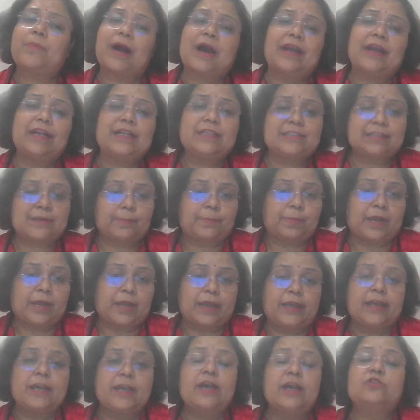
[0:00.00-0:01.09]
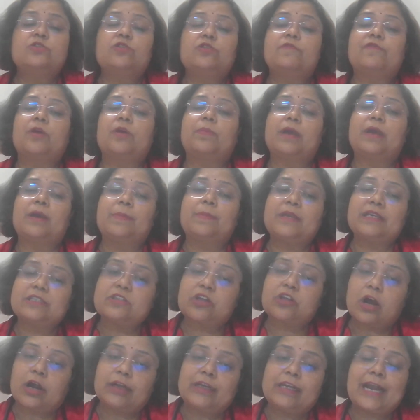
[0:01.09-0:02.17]
demand and supply. So if your baby is
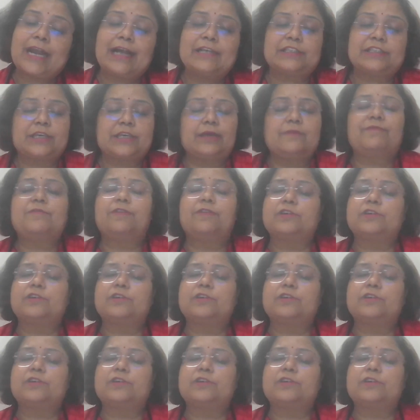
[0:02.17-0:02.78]
not latching,